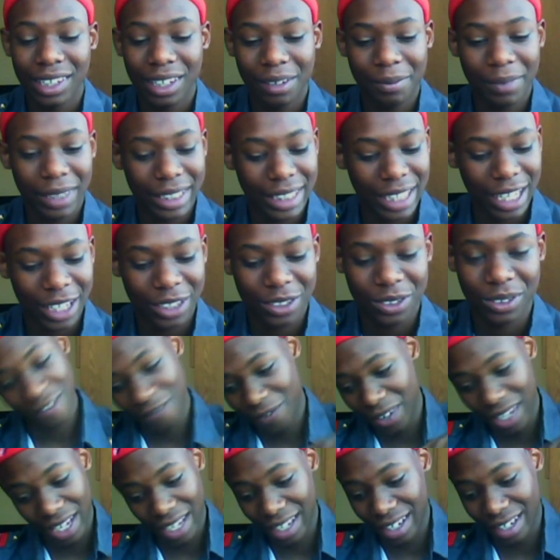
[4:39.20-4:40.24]
matatu is
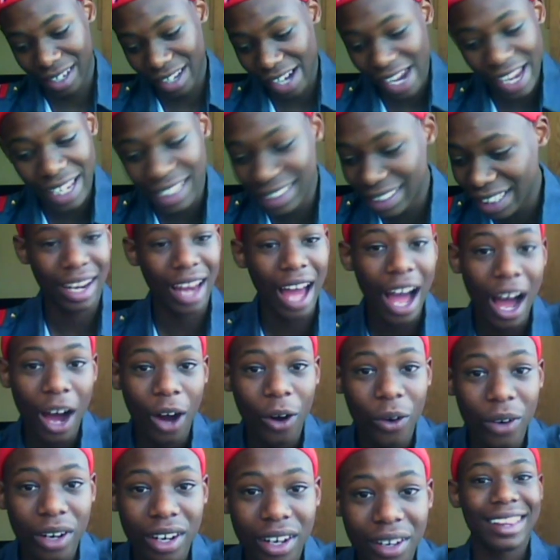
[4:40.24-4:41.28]
freaking crazy
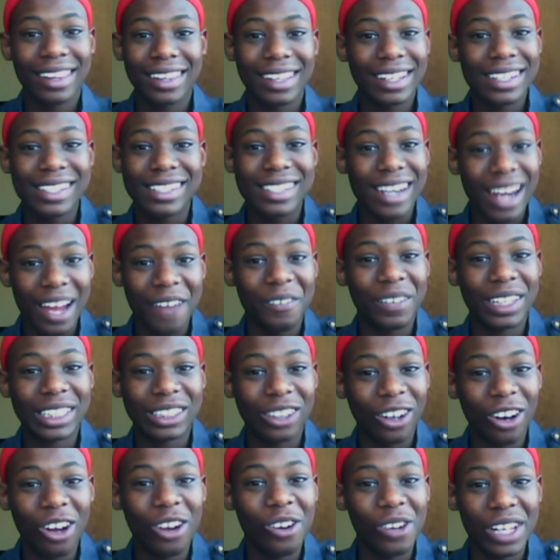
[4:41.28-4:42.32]
loud. The driver's
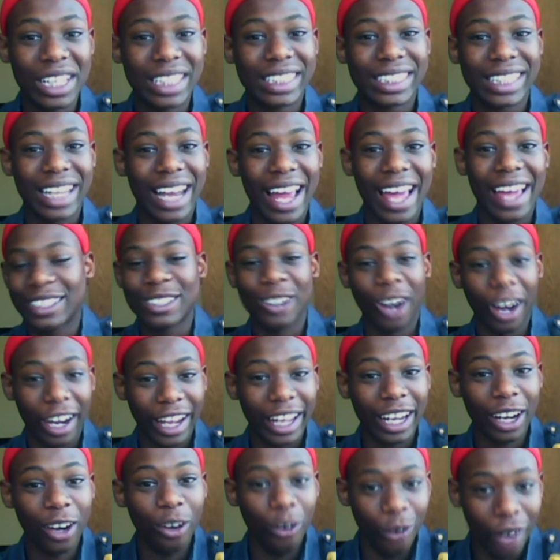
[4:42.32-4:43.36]
always like
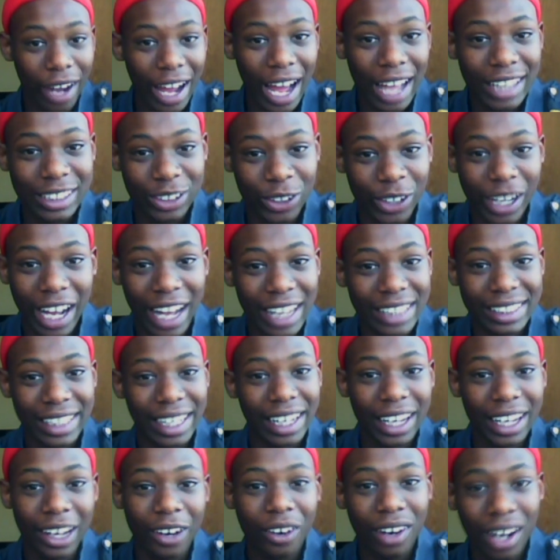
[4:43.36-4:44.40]
talking lugas you can't
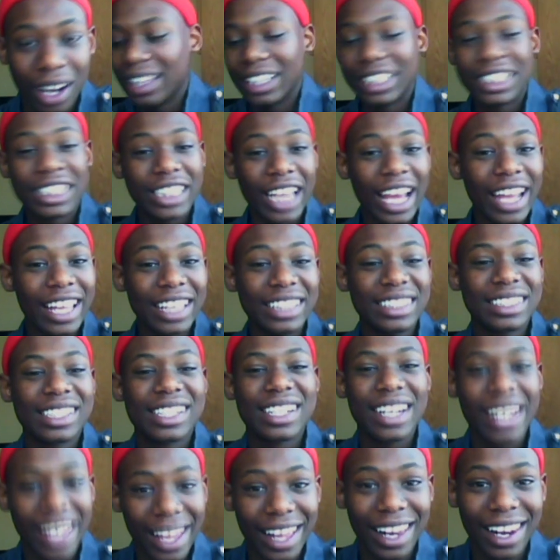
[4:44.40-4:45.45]
tell. Wow, Sheng is
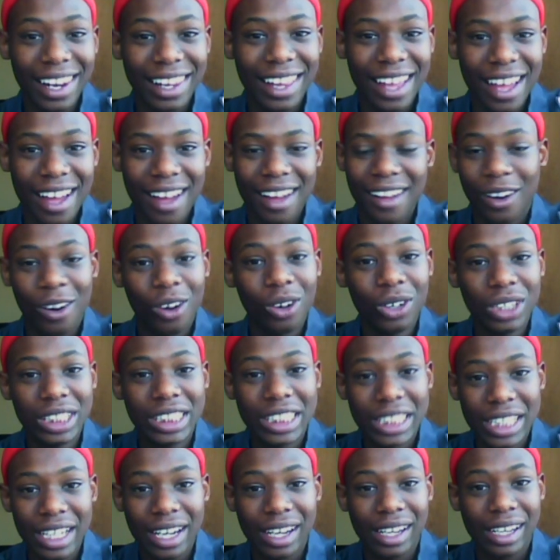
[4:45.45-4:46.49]
real there. OG
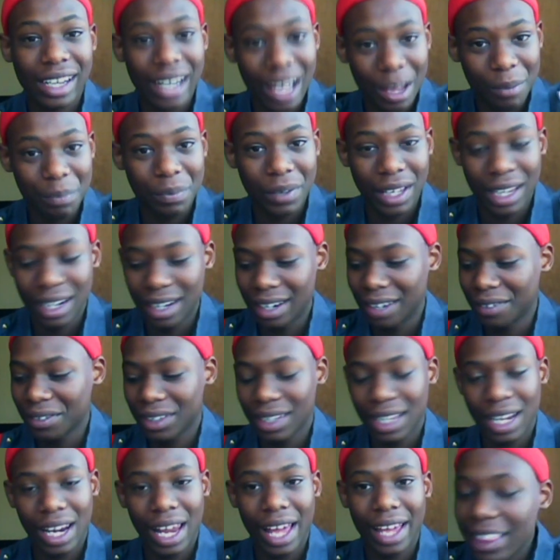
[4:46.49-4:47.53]
rapping.
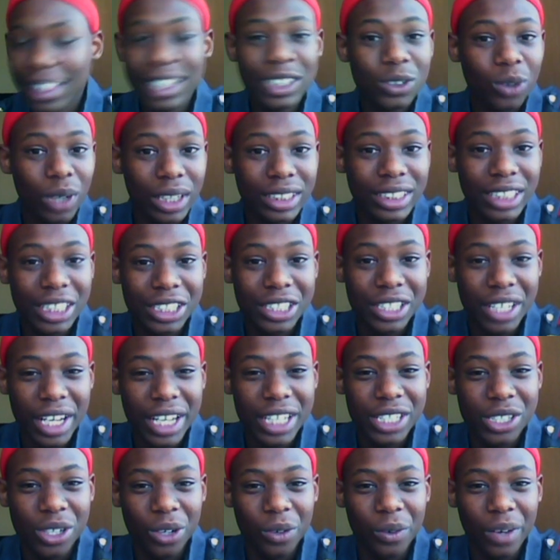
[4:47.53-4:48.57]
Like, there's one
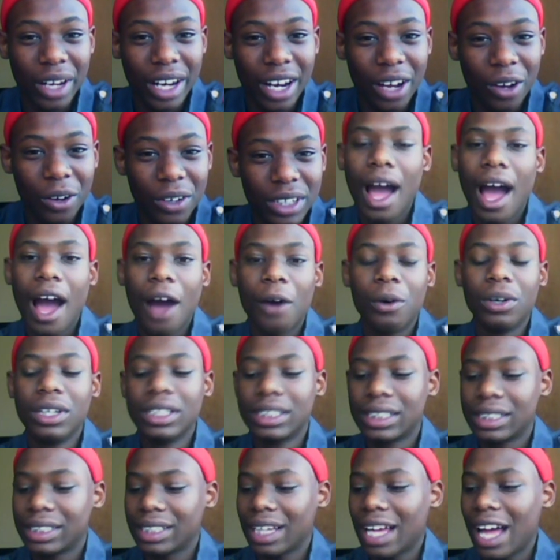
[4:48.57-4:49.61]
situation when I
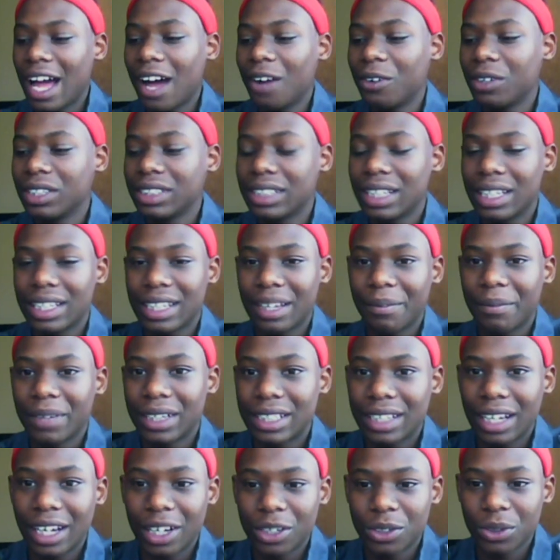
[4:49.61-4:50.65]
was in the
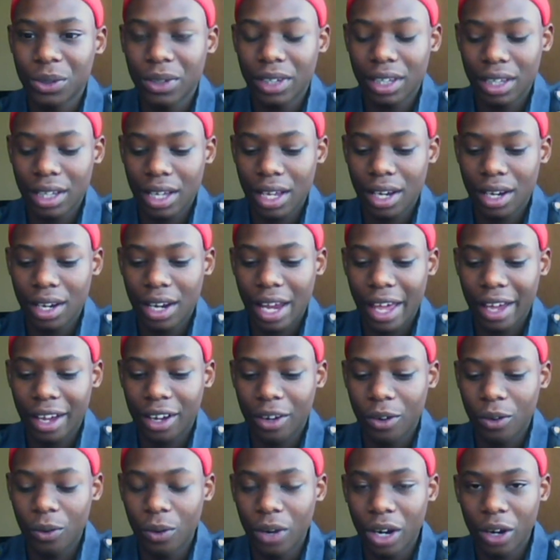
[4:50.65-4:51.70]
matatu, and then, like,
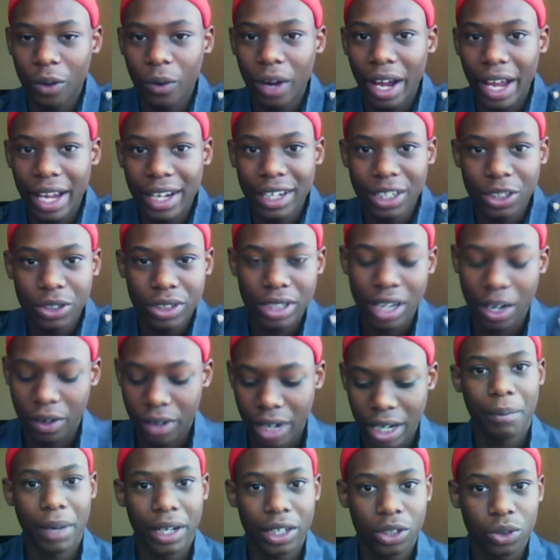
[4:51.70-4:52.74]
we're heading to town,
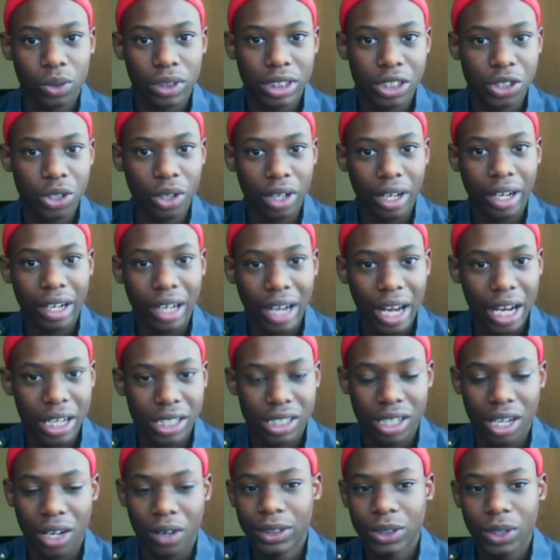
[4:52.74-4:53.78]
right? But it was during
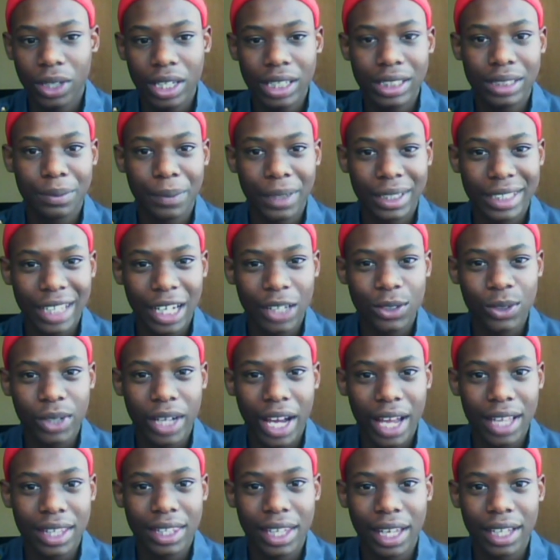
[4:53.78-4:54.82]
rush hour. So this matatu
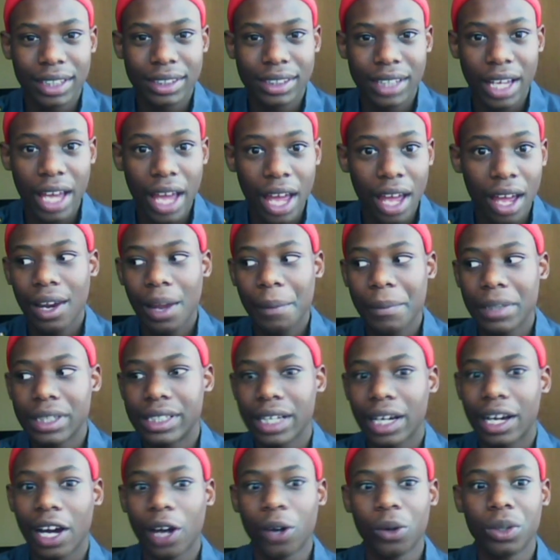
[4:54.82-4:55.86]
guy thinks, hey, let me
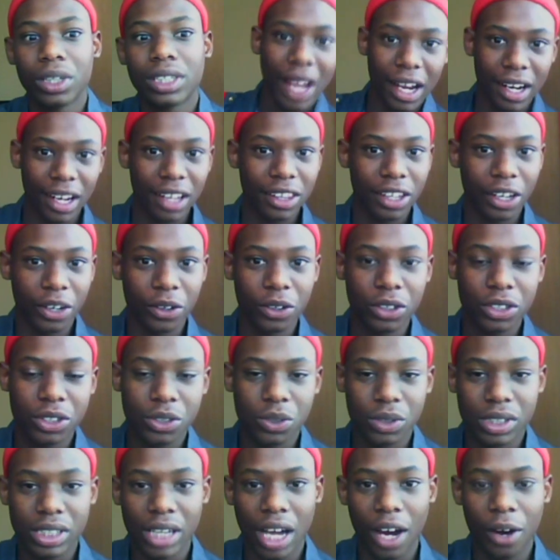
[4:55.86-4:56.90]
take another route
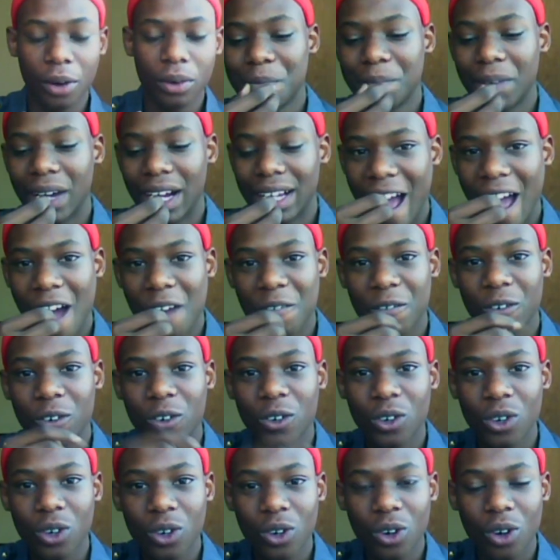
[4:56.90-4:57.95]
to town. But I have
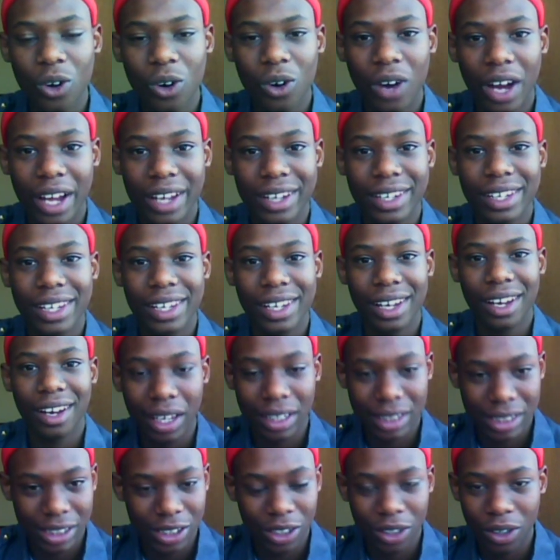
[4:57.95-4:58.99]
no idea.
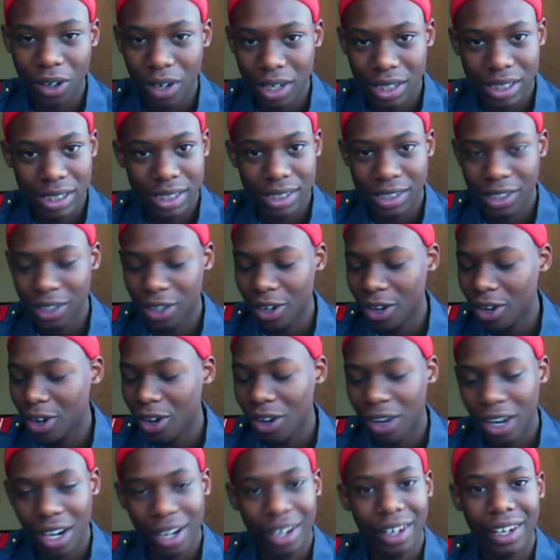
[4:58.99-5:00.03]
It's
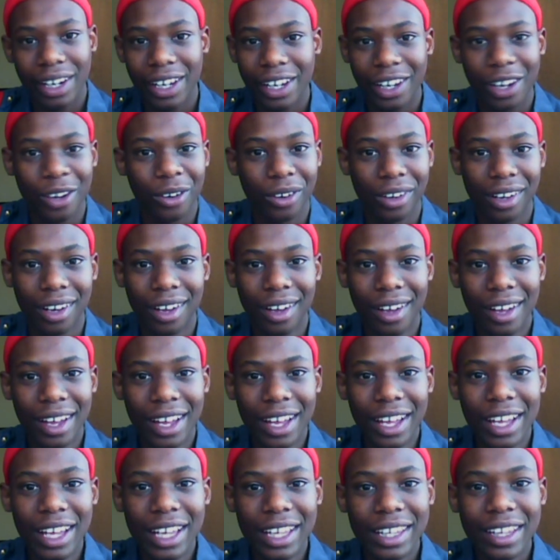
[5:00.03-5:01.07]
not legal.
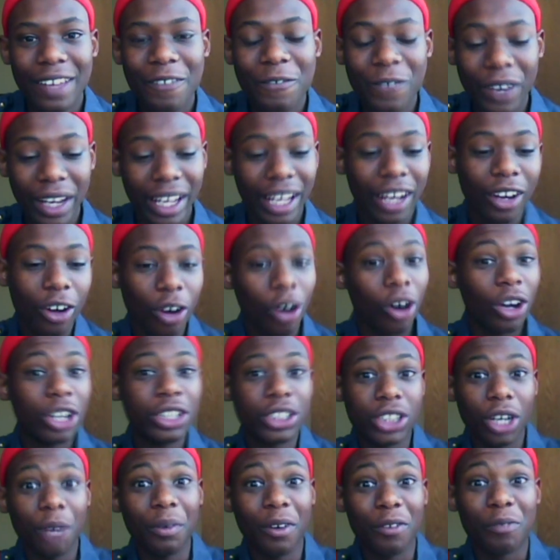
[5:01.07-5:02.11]
They freaking go on
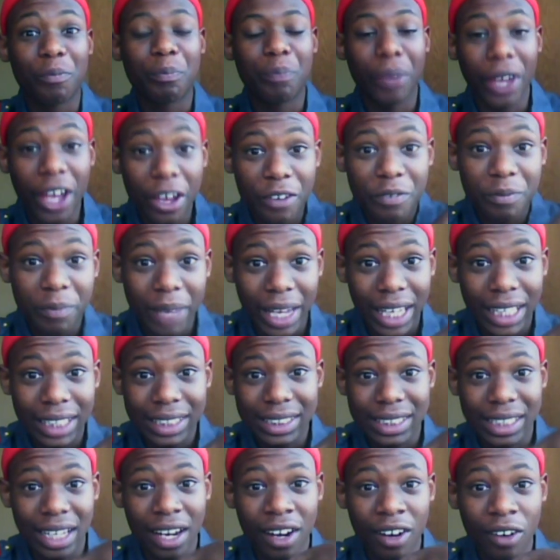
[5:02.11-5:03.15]
top of
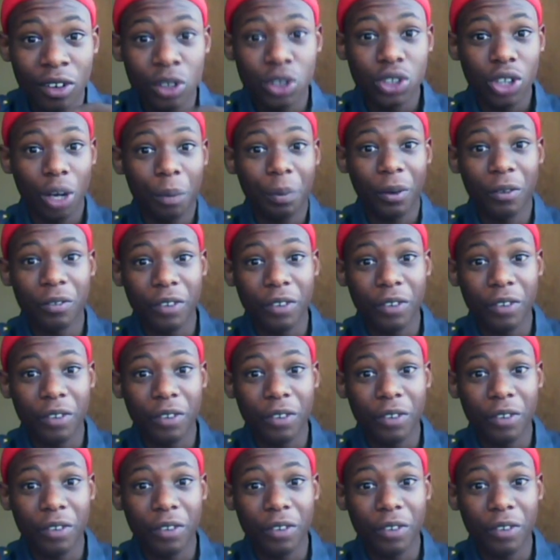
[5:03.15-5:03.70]
pavements and on top of